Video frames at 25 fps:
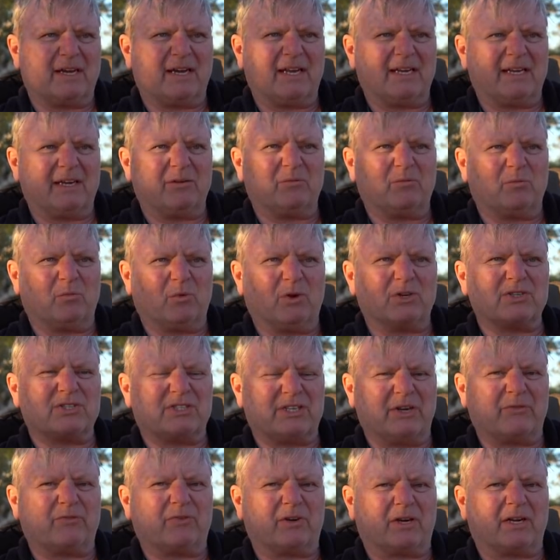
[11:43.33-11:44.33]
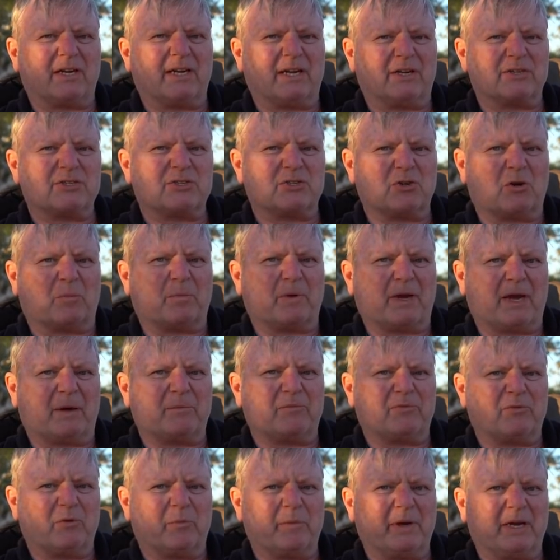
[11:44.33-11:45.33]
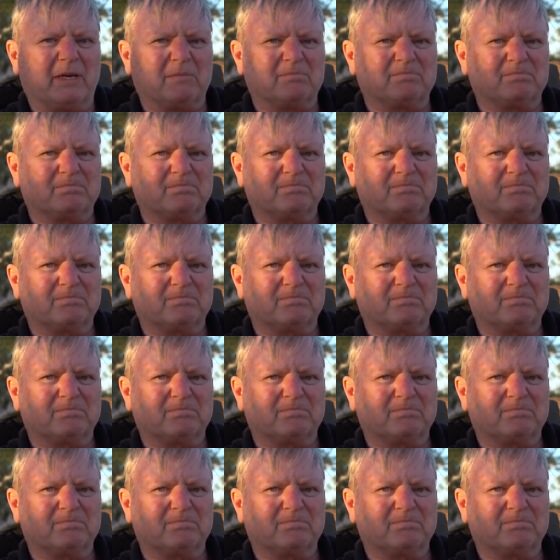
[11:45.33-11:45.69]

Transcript: And it was definitely a stopgap for me.